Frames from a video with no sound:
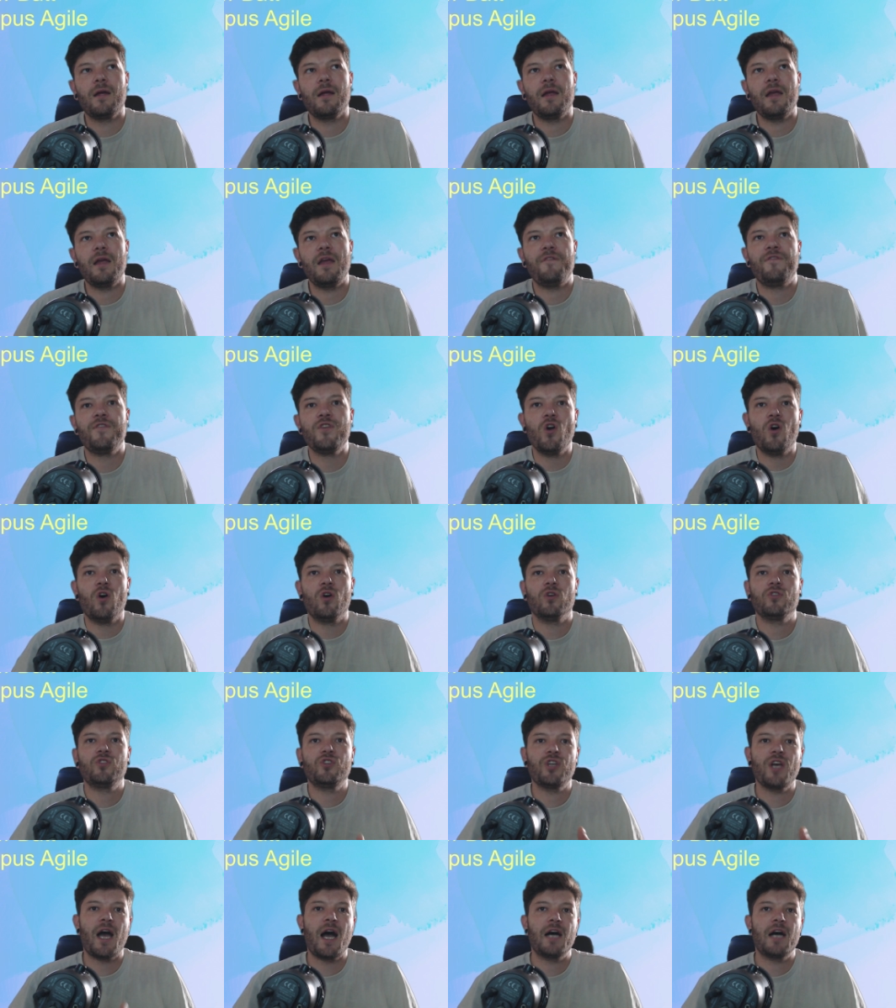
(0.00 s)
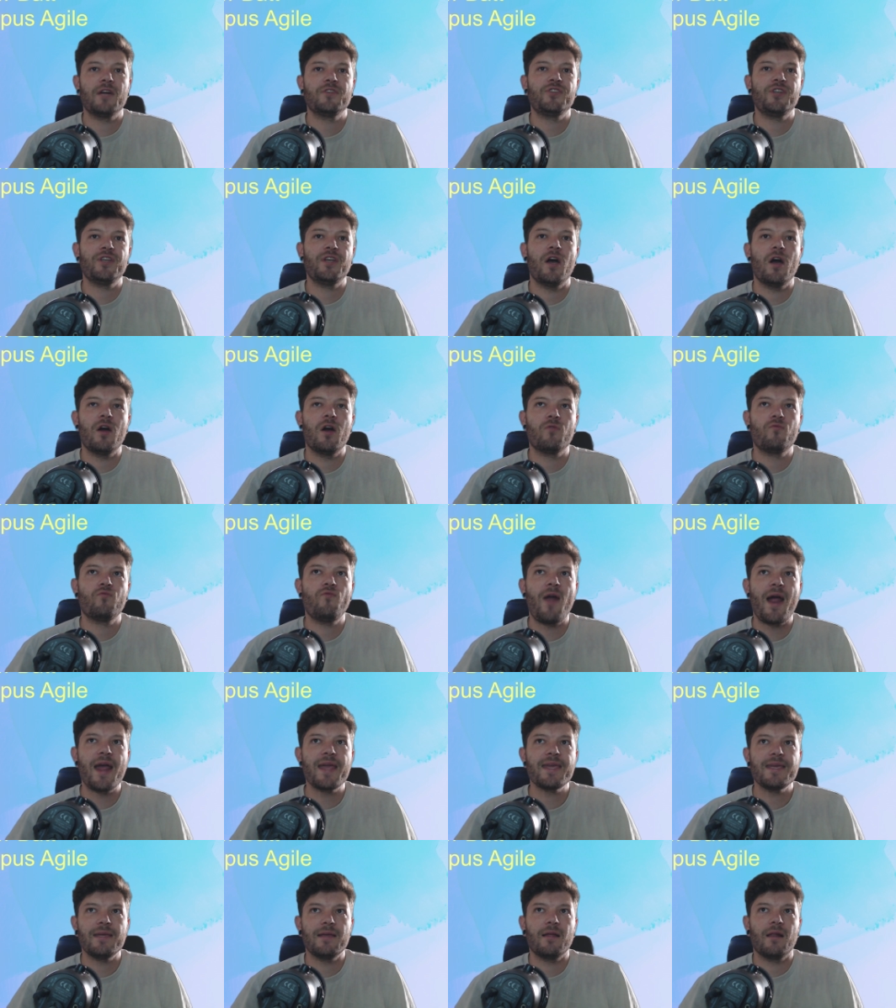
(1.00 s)
if you're charging at a
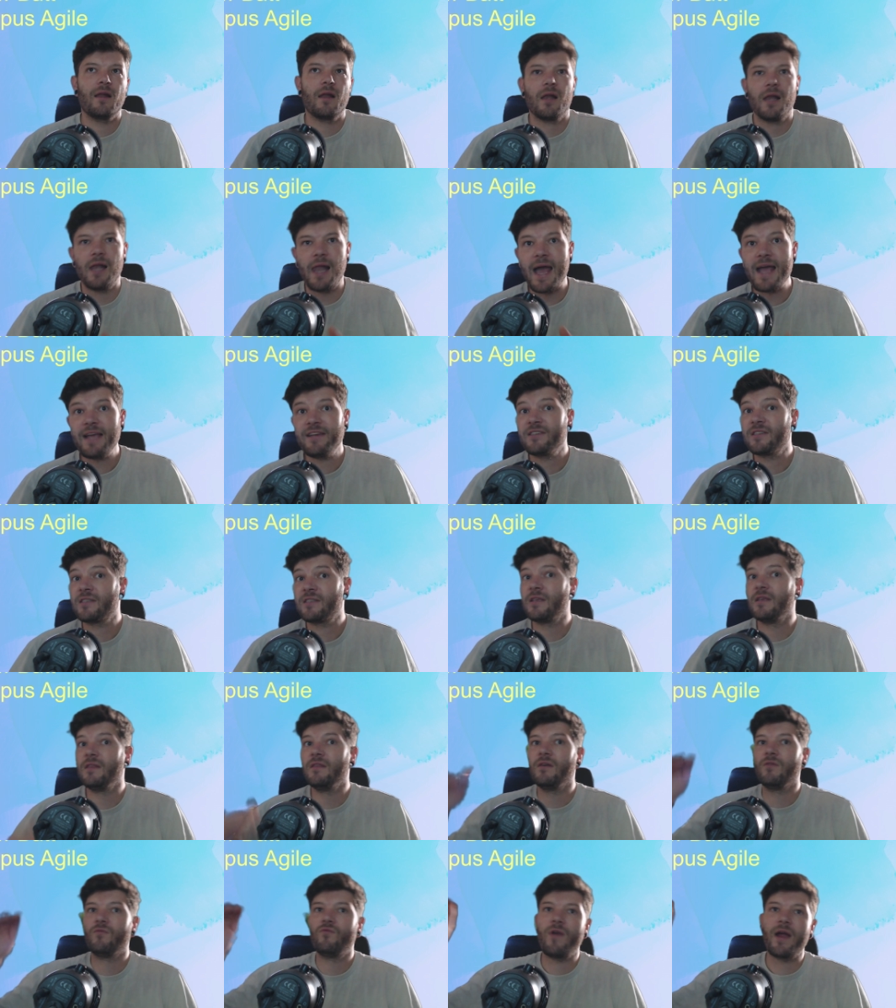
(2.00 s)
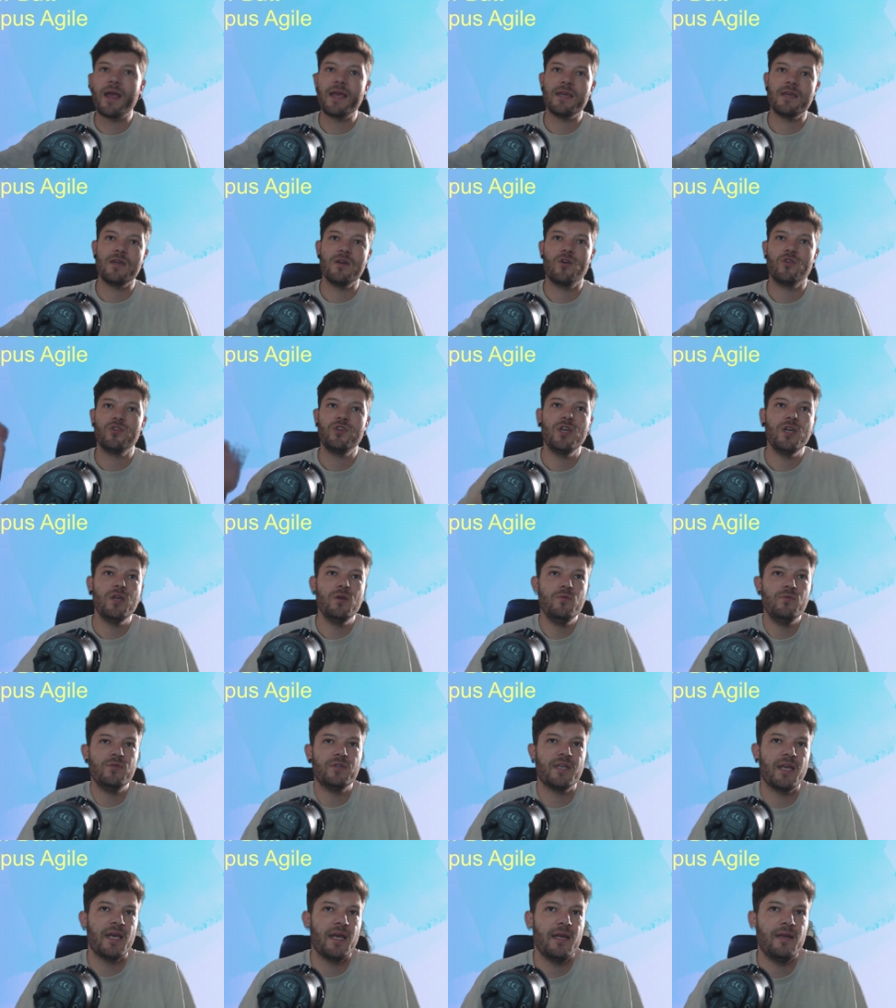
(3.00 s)
rate less than the rate you're
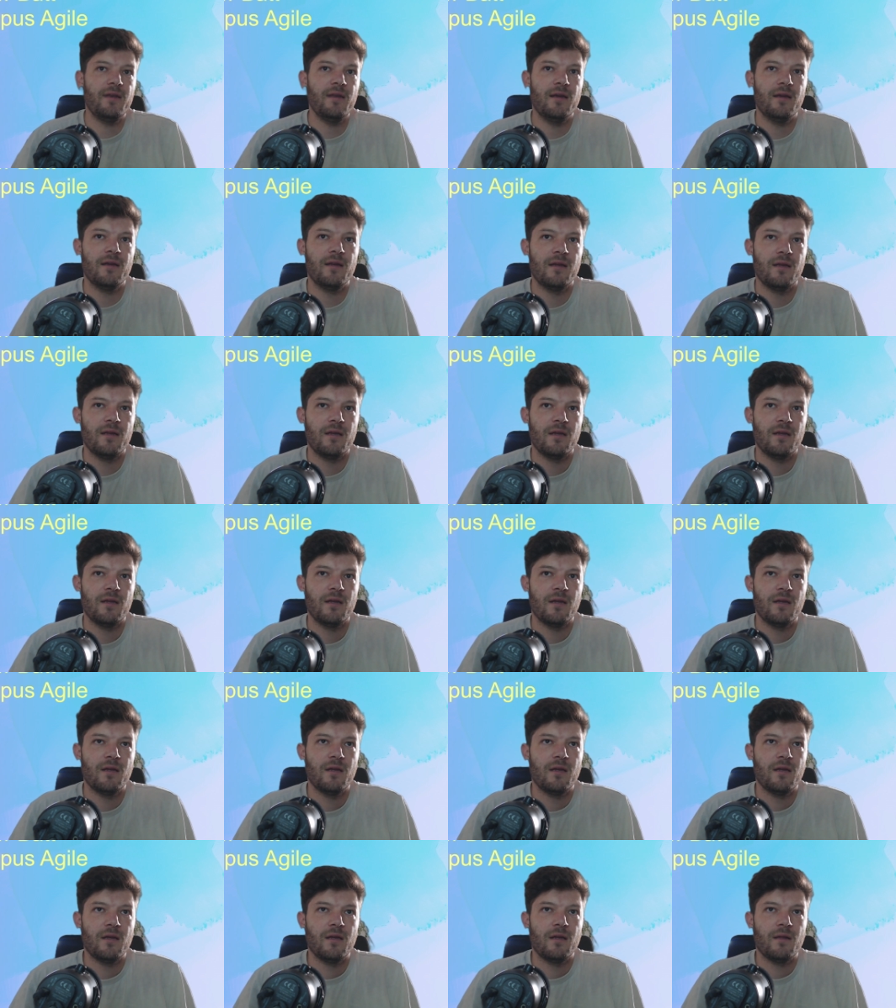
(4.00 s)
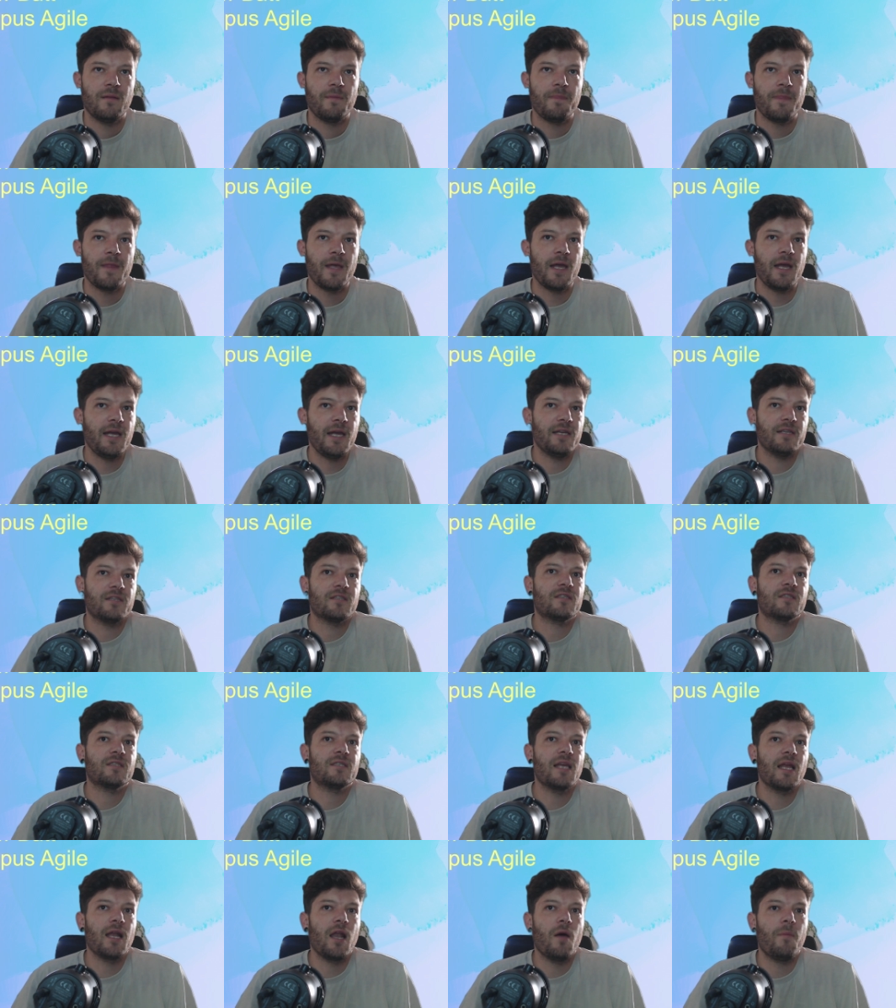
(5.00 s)
using, it's
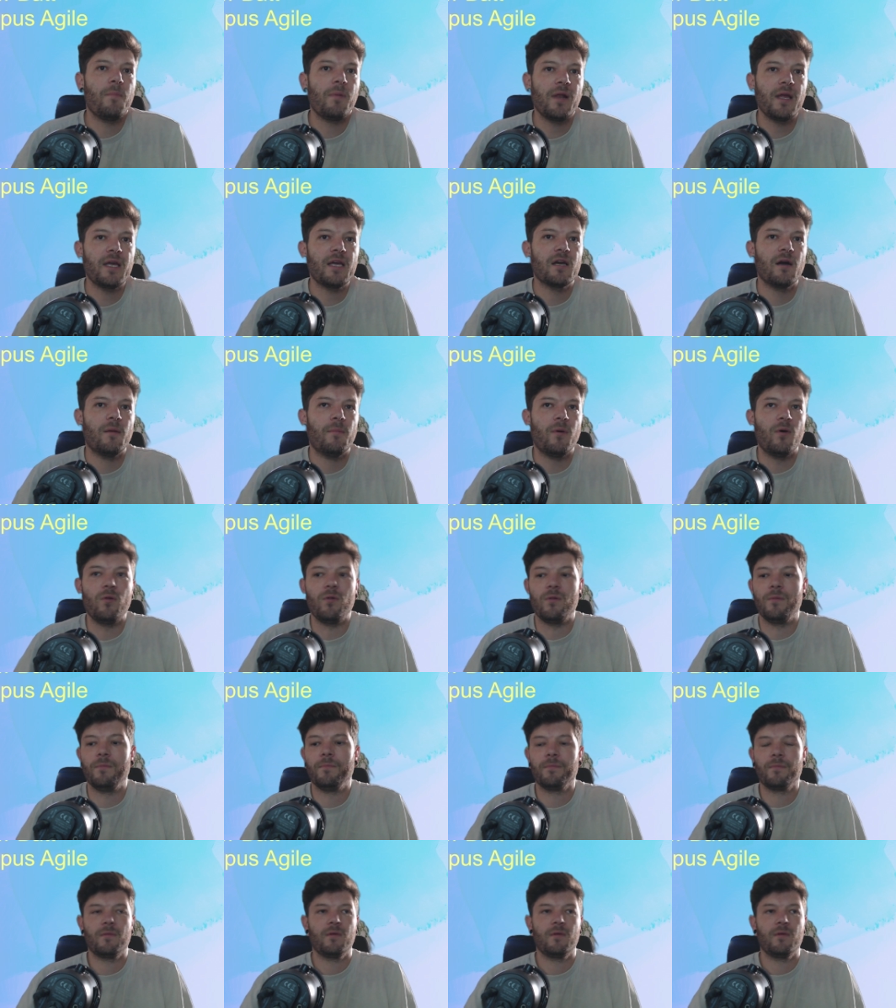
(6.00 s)
still applicable.